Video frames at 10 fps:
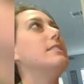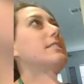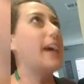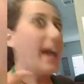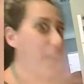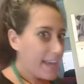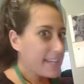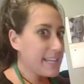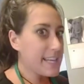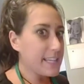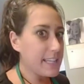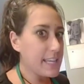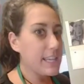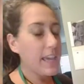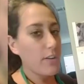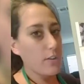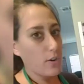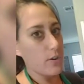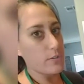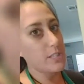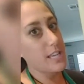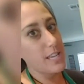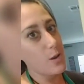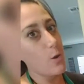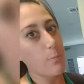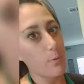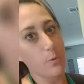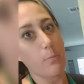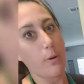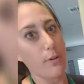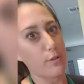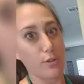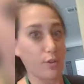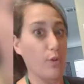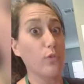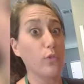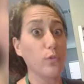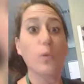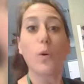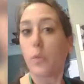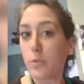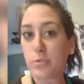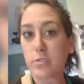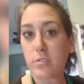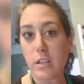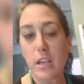technically they are called Keto pull apart Clover rolls.